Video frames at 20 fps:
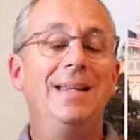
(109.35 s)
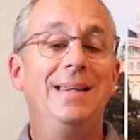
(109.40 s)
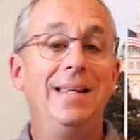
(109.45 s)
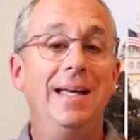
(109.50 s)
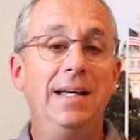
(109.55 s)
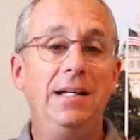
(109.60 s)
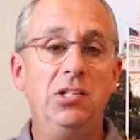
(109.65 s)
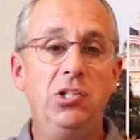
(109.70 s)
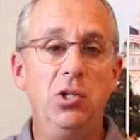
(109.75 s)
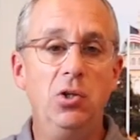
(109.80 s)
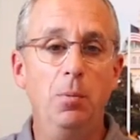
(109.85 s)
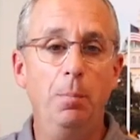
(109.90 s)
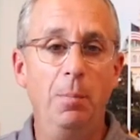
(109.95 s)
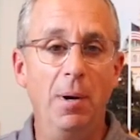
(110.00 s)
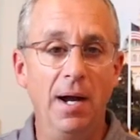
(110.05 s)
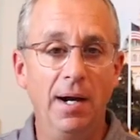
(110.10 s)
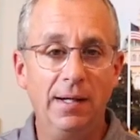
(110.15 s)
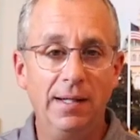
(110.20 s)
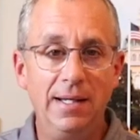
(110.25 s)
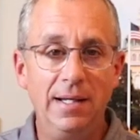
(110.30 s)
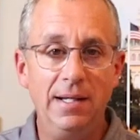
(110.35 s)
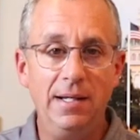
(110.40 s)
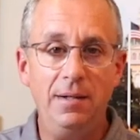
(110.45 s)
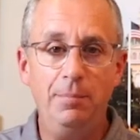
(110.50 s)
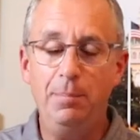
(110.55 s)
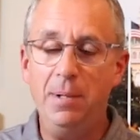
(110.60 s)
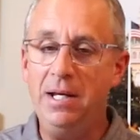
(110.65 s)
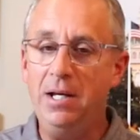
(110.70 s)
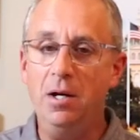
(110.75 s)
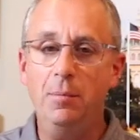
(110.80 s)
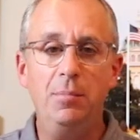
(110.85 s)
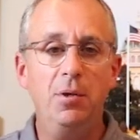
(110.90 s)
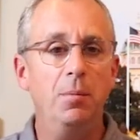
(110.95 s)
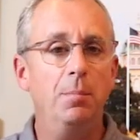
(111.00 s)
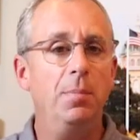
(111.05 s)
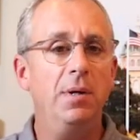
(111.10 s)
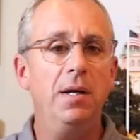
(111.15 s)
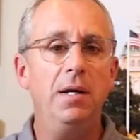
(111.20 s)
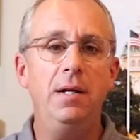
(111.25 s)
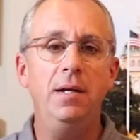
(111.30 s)
Thank you, Becky.
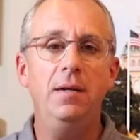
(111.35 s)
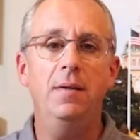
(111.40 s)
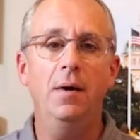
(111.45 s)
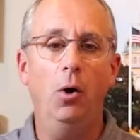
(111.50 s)
PWB,